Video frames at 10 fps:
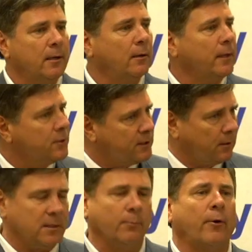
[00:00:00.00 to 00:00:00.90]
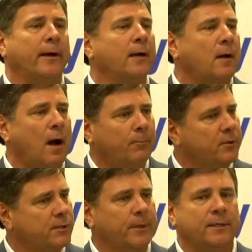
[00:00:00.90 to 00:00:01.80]
You know, there was some great
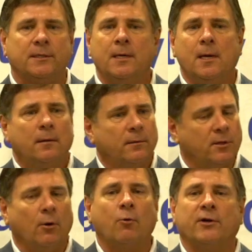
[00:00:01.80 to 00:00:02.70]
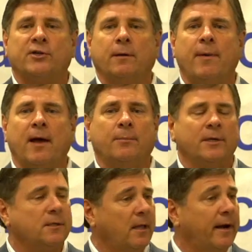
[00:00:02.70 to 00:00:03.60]
accomplishments, there's no question about it, but
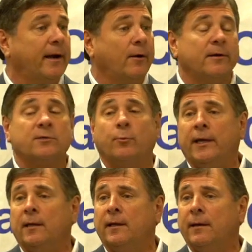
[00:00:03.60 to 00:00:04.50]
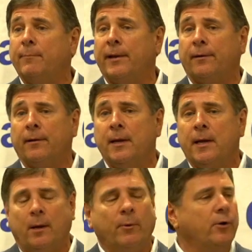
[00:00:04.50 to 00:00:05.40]
there's a lot of areas we can get better.
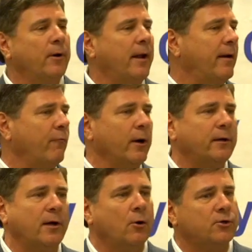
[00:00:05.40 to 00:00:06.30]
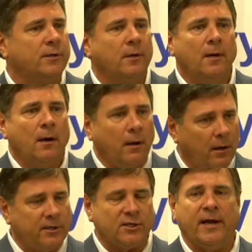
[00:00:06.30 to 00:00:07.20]
And we do not have one coach on
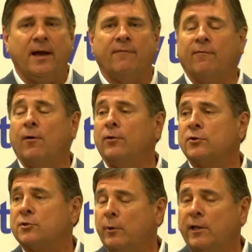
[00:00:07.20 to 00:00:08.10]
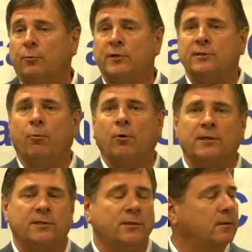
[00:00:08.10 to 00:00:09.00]
our staff of all those 23
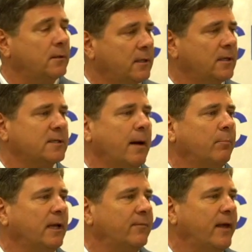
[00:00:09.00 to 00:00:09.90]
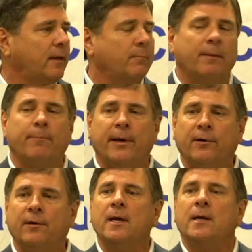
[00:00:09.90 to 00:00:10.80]
sports that does not believe they can be a
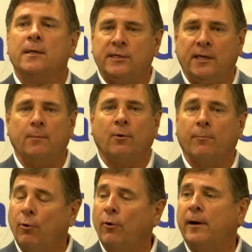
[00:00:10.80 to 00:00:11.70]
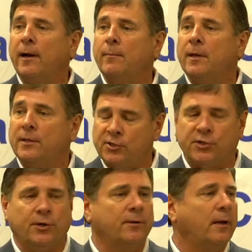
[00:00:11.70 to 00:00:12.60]
better team or a program
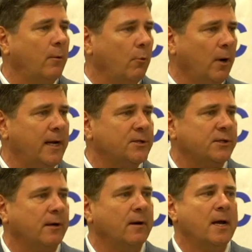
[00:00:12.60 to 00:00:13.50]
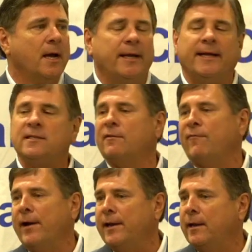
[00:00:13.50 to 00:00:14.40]
this year than they were last year. And that's the
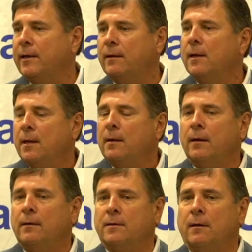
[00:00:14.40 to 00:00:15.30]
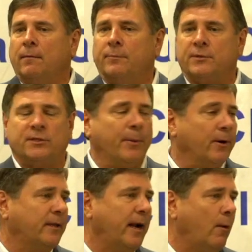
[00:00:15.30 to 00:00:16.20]
fighting
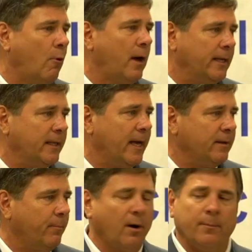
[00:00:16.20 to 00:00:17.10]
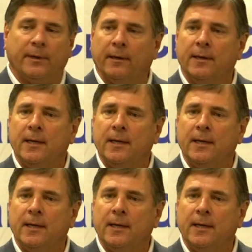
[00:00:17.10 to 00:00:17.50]
spirit that I want in that department.